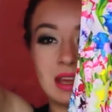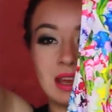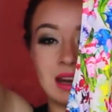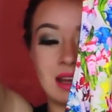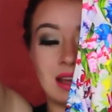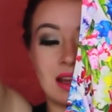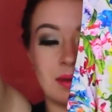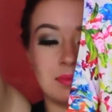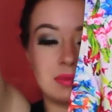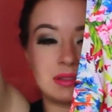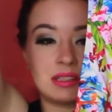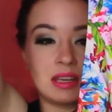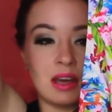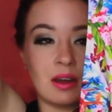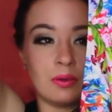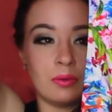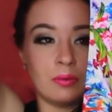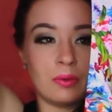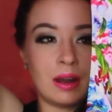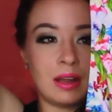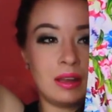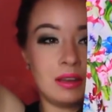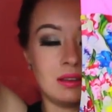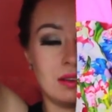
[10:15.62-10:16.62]
and it comes
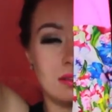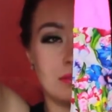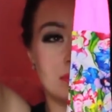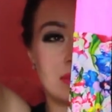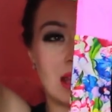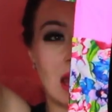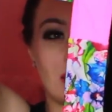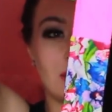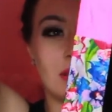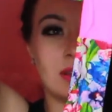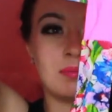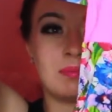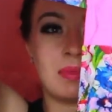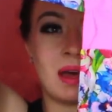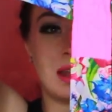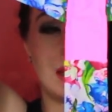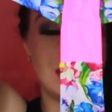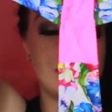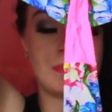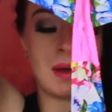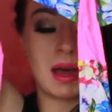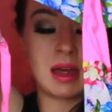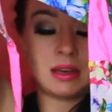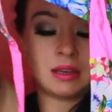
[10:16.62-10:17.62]
down right down the
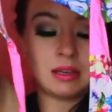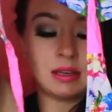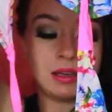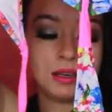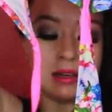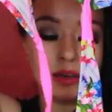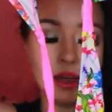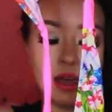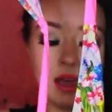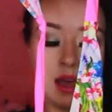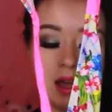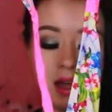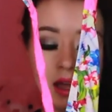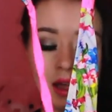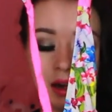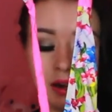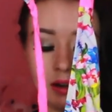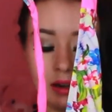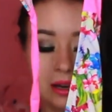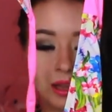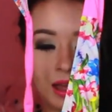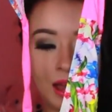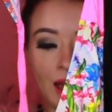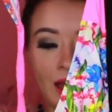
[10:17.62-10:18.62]
belly button
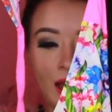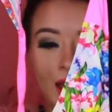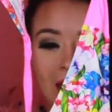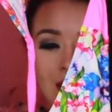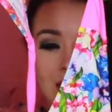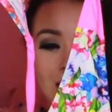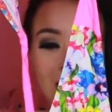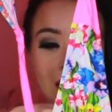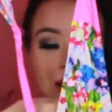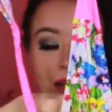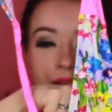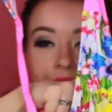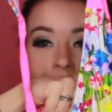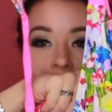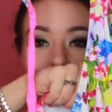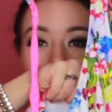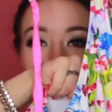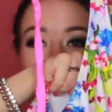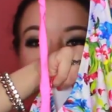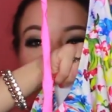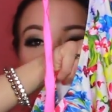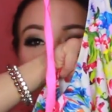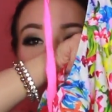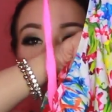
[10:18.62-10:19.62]
area, and then
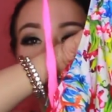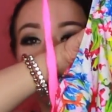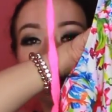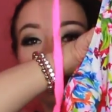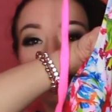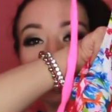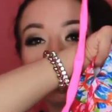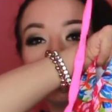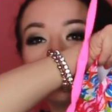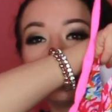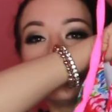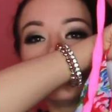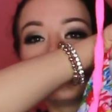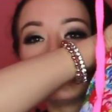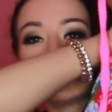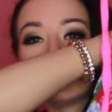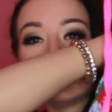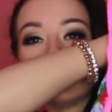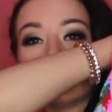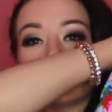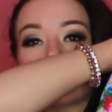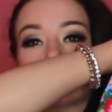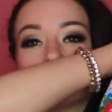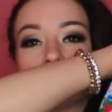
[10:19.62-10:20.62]
it
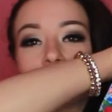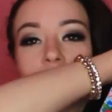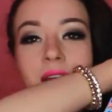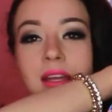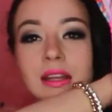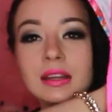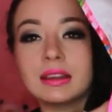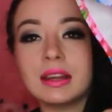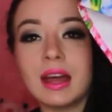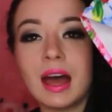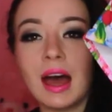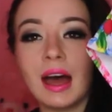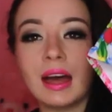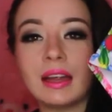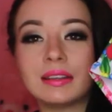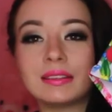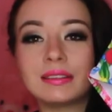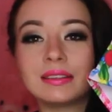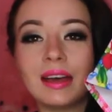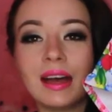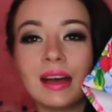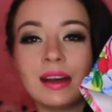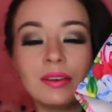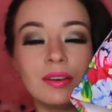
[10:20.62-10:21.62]
looks like
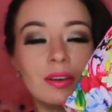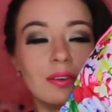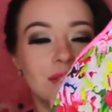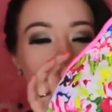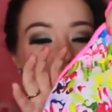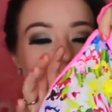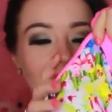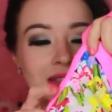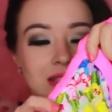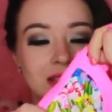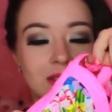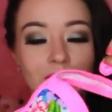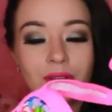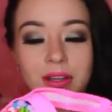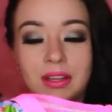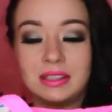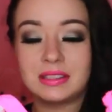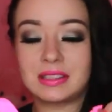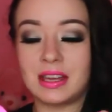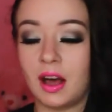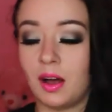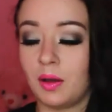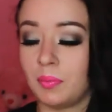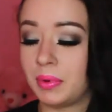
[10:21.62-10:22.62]
that. I don't know if you guys can
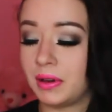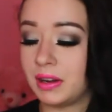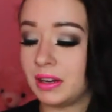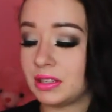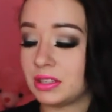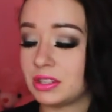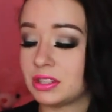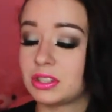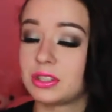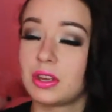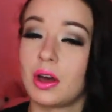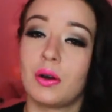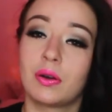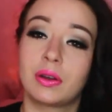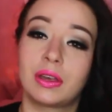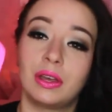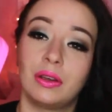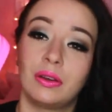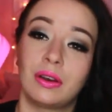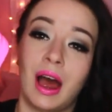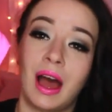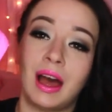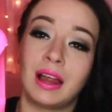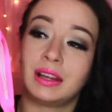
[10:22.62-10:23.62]
really tell, but it is so
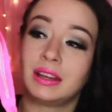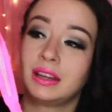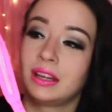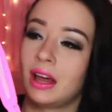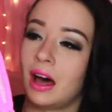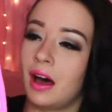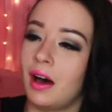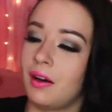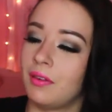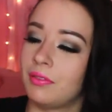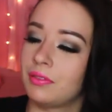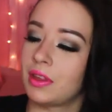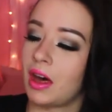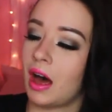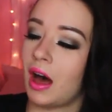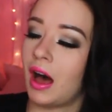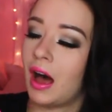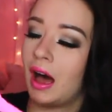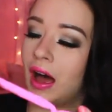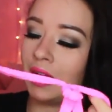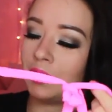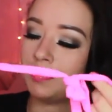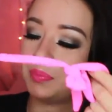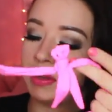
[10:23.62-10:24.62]
cute. I love the
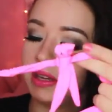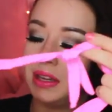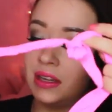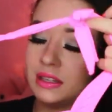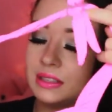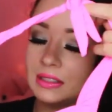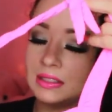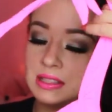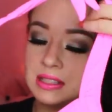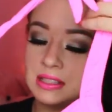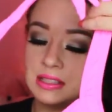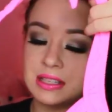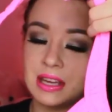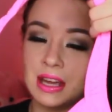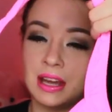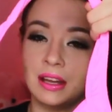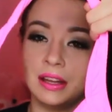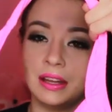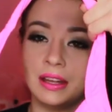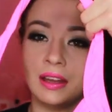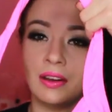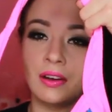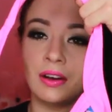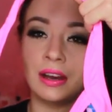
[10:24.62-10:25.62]
hot pink
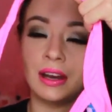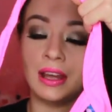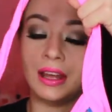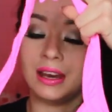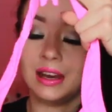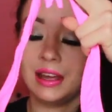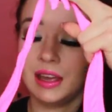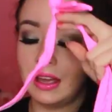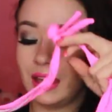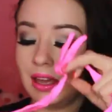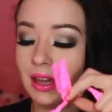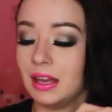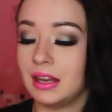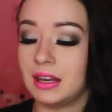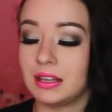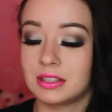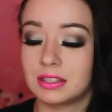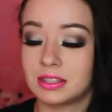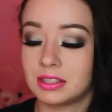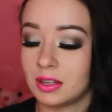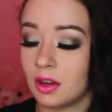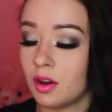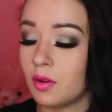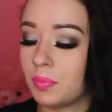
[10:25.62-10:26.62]
detailing on it. It
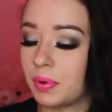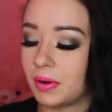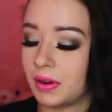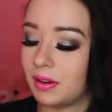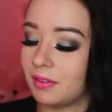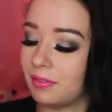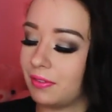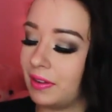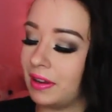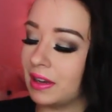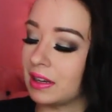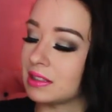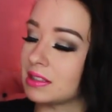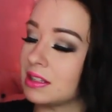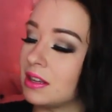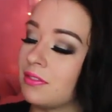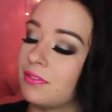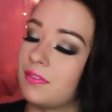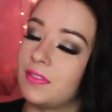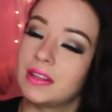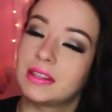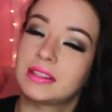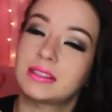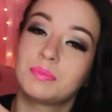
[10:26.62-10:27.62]
is so perfect.
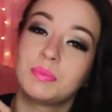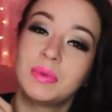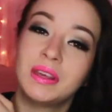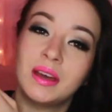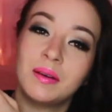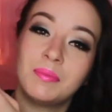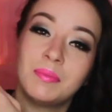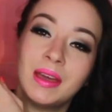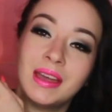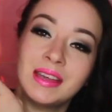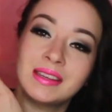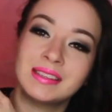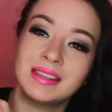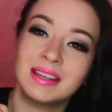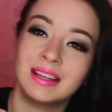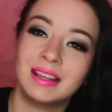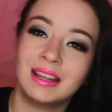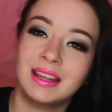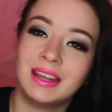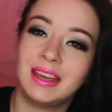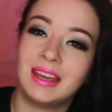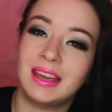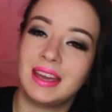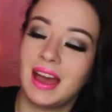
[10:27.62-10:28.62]
It fits me
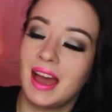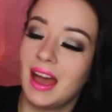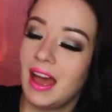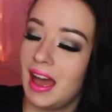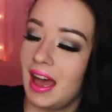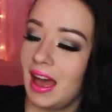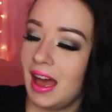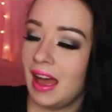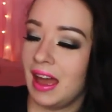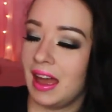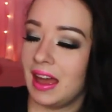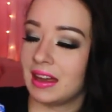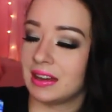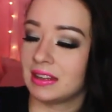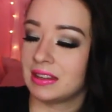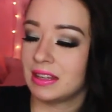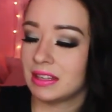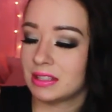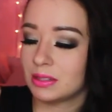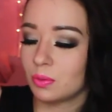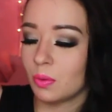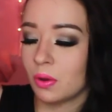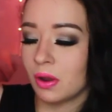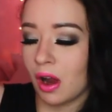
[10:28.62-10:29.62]
amazingly, and
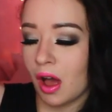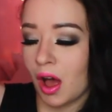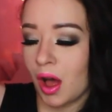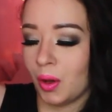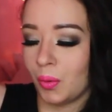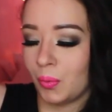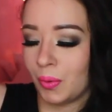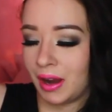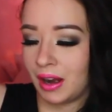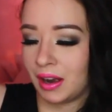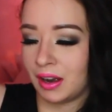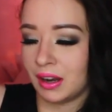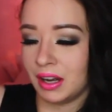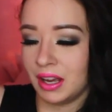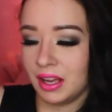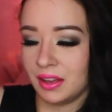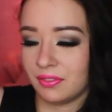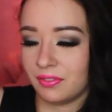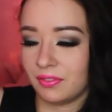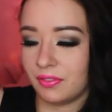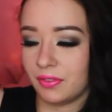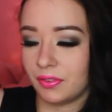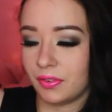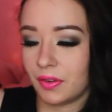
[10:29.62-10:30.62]
this one I'll wear
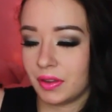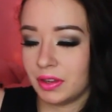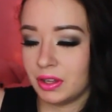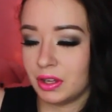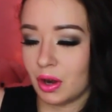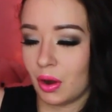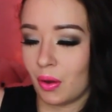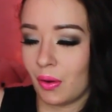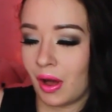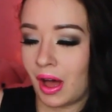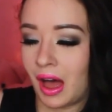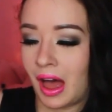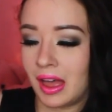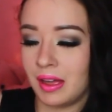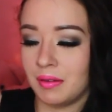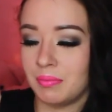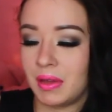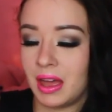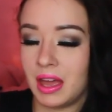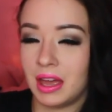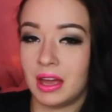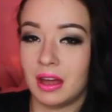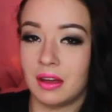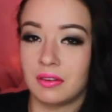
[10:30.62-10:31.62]
if, you know, I
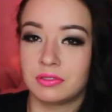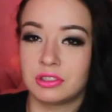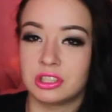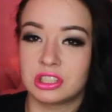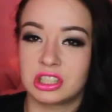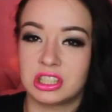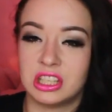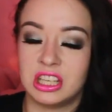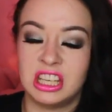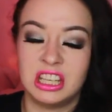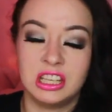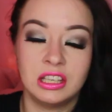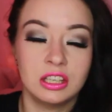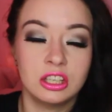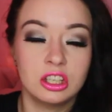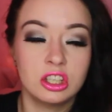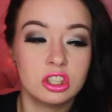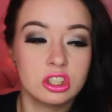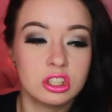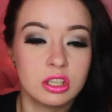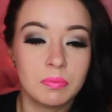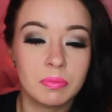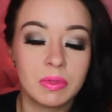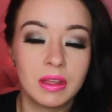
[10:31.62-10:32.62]
may have just eaten
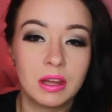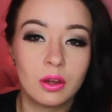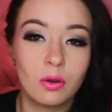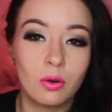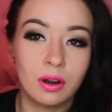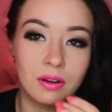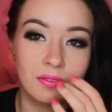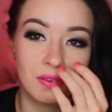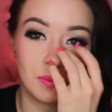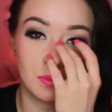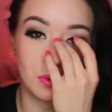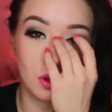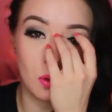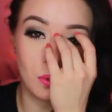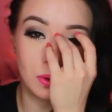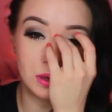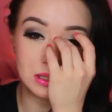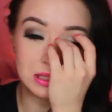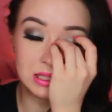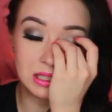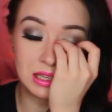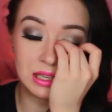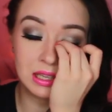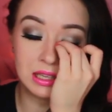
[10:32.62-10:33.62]
or something, or if I'm
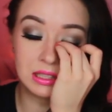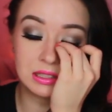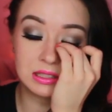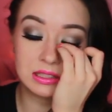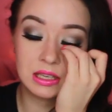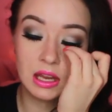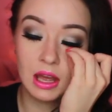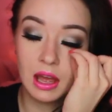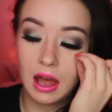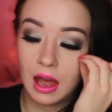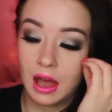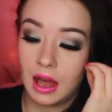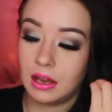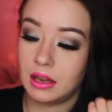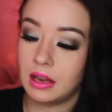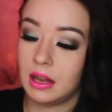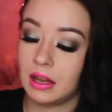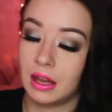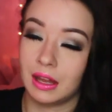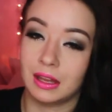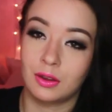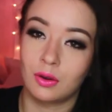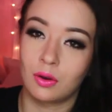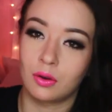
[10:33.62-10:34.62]
going to eat and
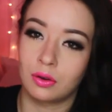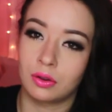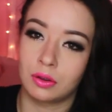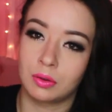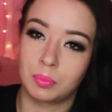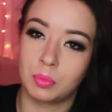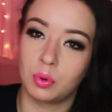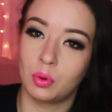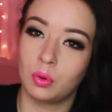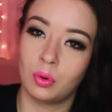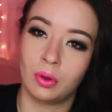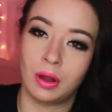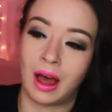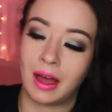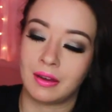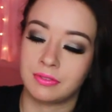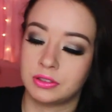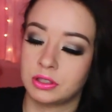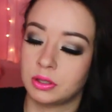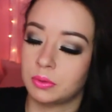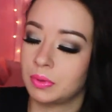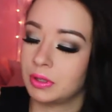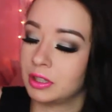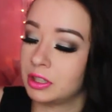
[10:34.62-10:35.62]
then like go to the pool
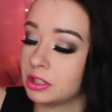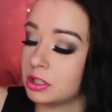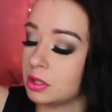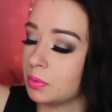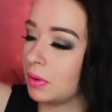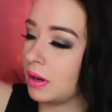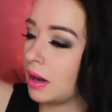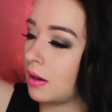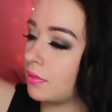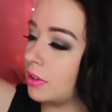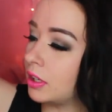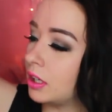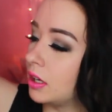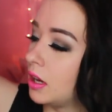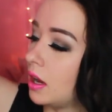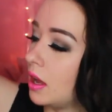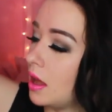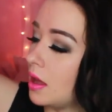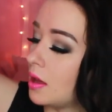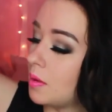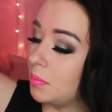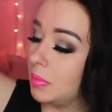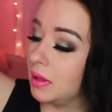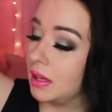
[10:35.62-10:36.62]
afterwards or whatever,
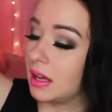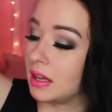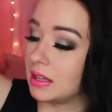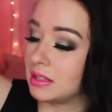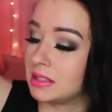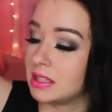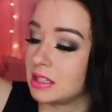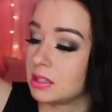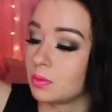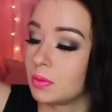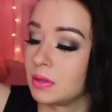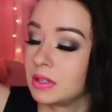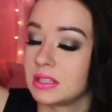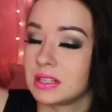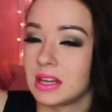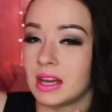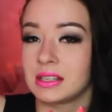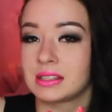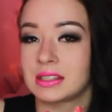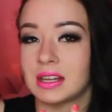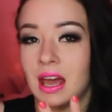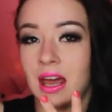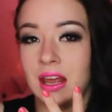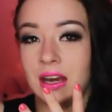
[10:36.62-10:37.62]
because this one
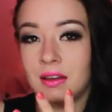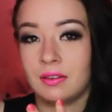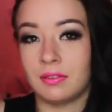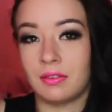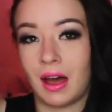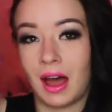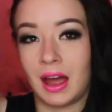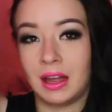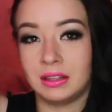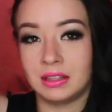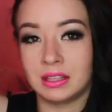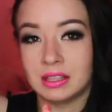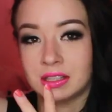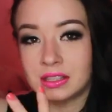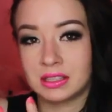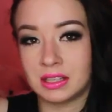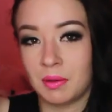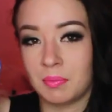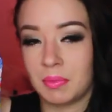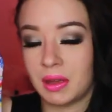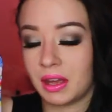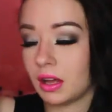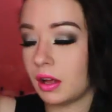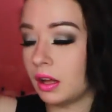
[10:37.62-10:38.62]
does kind of hide the
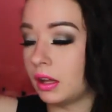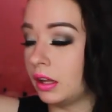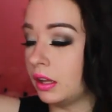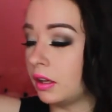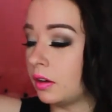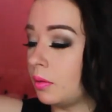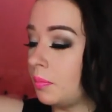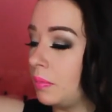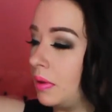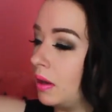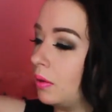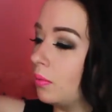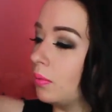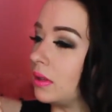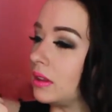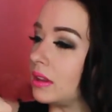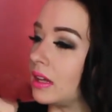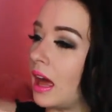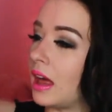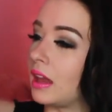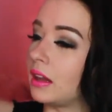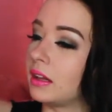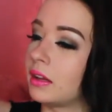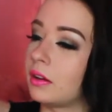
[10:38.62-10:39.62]
stomach a little bit with
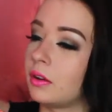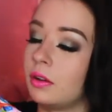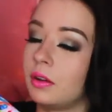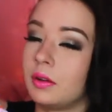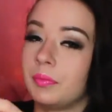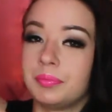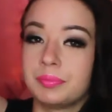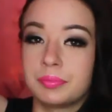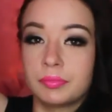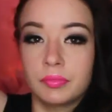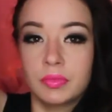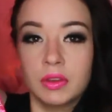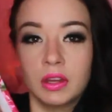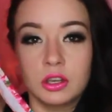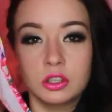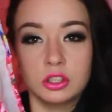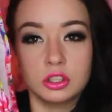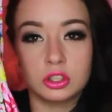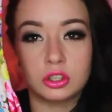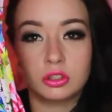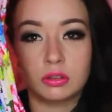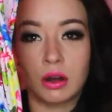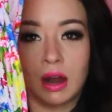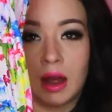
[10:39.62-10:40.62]
that little
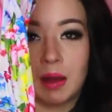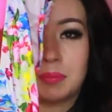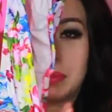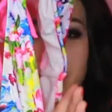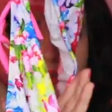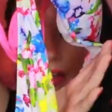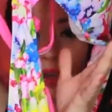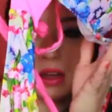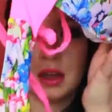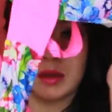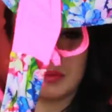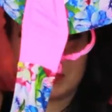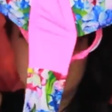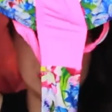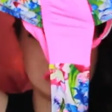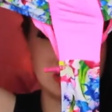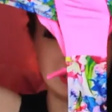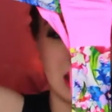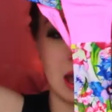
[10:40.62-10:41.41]
strap that comes